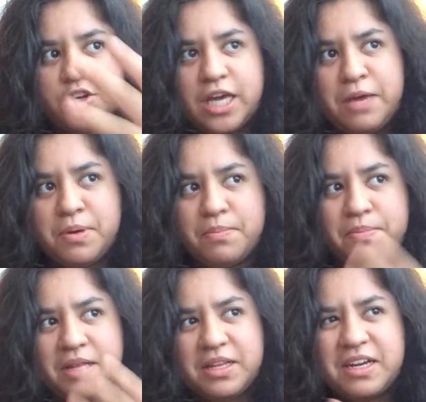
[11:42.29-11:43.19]
your
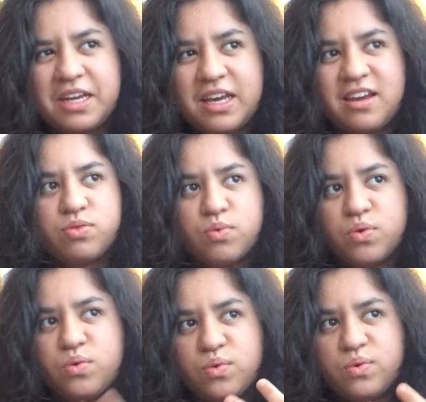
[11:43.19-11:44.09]
capability
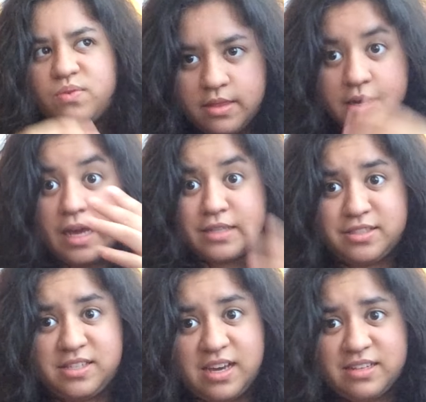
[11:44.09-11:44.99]
through the
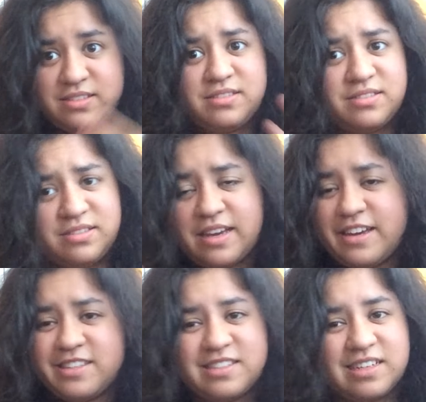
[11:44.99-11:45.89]
next test. I
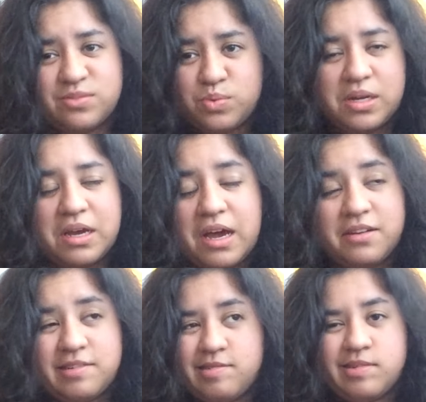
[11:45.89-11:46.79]
guess that's what I
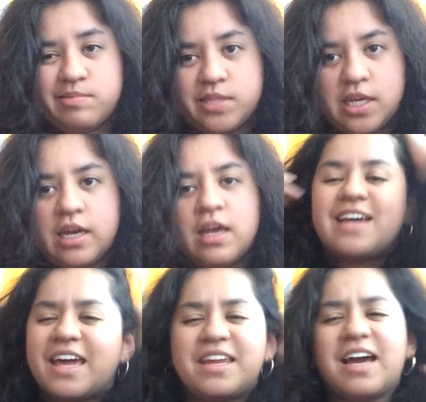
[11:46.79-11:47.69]
don't know what I'm saying.
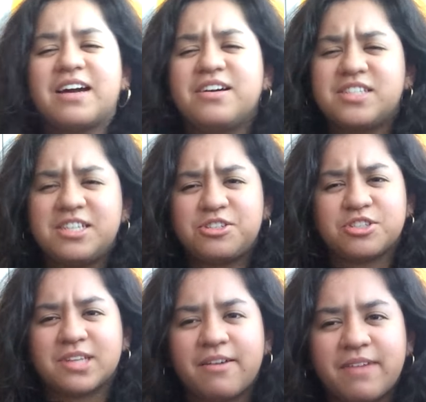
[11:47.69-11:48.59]
And yeah, good
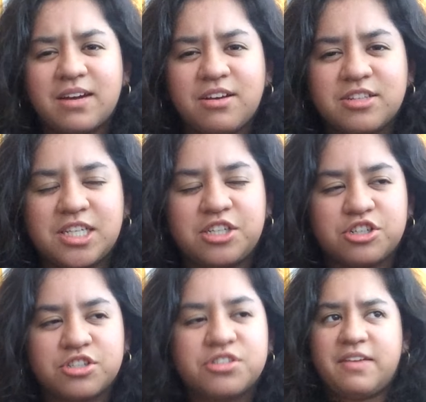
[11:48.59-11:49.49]
teachers. I've had good
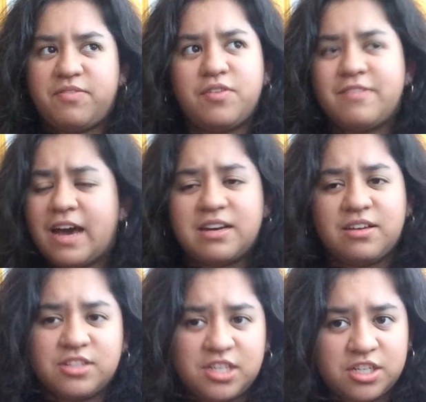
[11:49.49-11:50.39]
teachers. If you've had
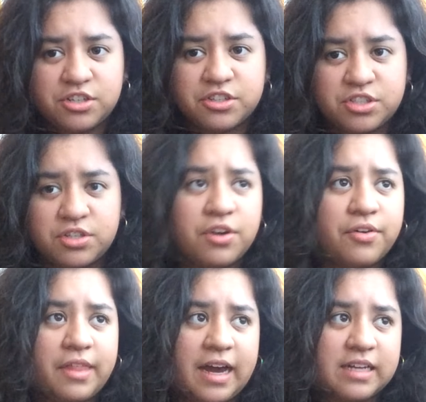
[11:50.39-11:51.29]
good teachers, you
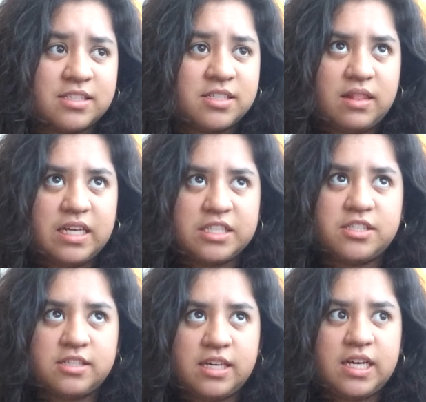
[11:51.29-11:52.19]
know that they
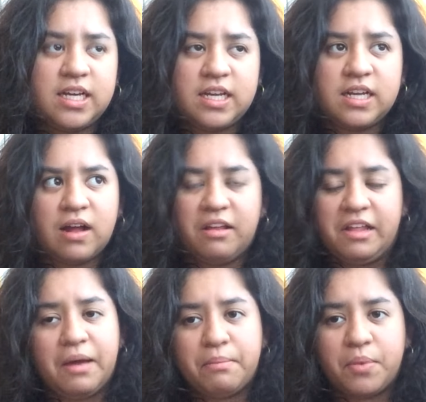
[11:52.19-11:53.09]
see a
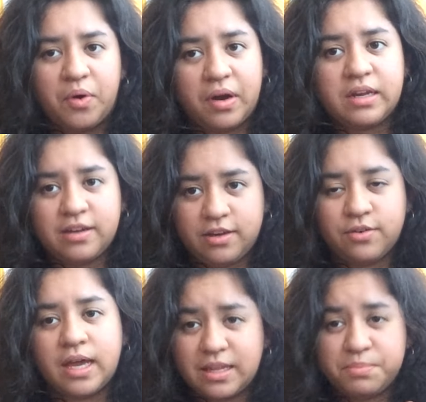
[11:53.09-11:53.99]
lot more in you
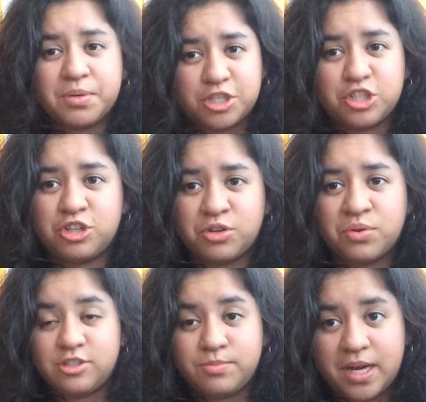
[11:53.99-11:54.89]
and they push you
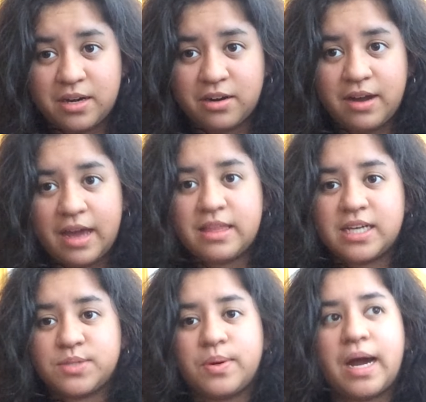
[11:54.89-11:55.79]
to do better. And
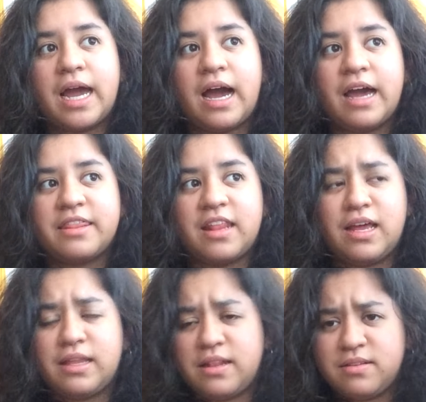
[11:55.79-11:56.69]
that's why I
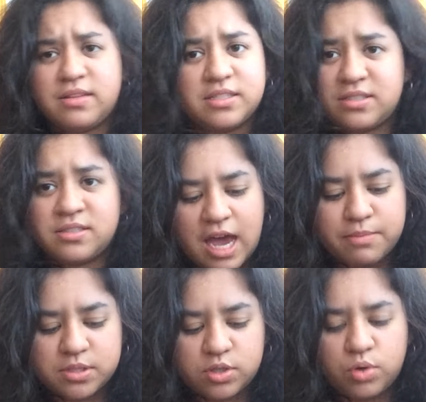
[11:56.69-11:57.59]
think this
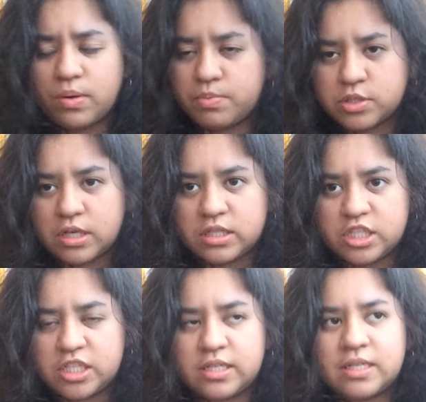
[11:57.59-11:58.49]
episode
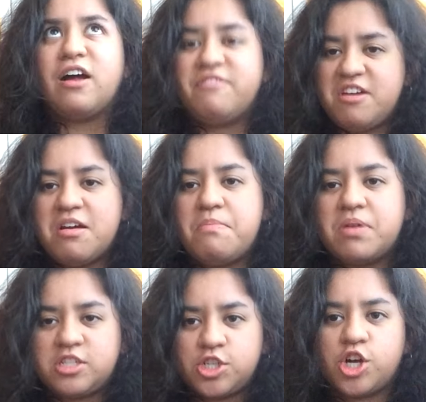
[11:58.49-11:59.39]
represented a very
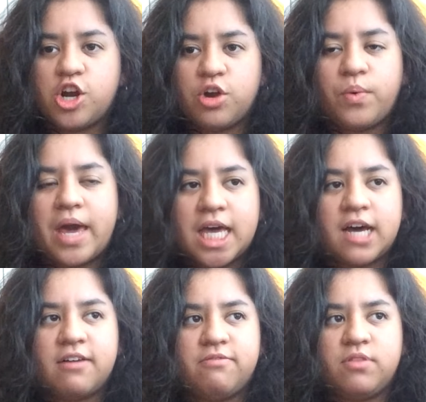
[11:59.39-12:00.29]
mature way
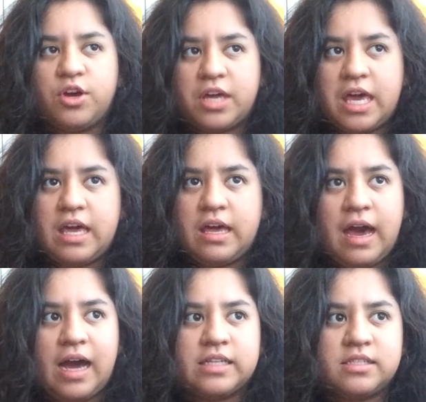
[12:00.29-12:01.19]
of looking
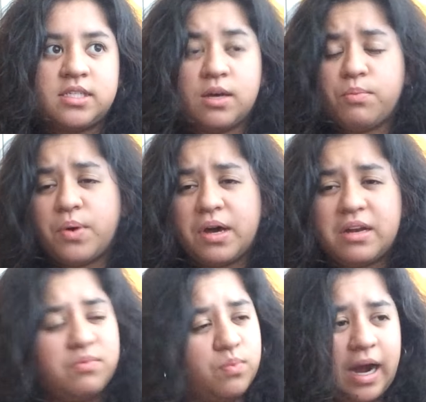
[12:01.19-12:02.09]
at
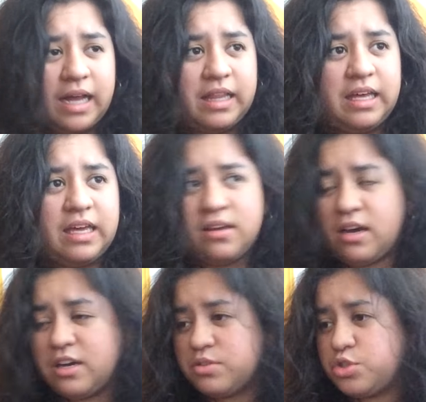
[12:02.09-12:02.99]
someone, Riley,
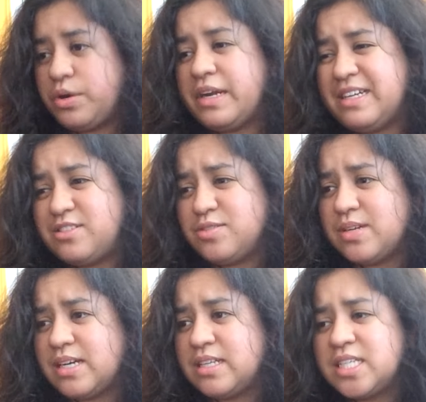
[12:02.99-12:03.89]
a straight A
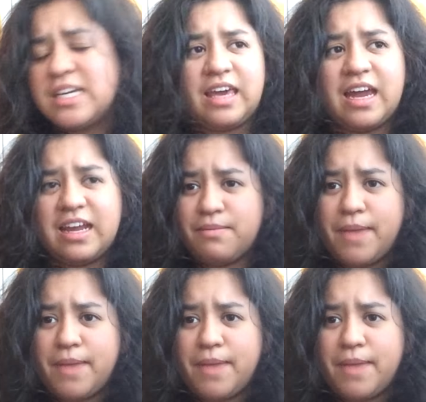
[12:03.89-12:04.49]
student, getting a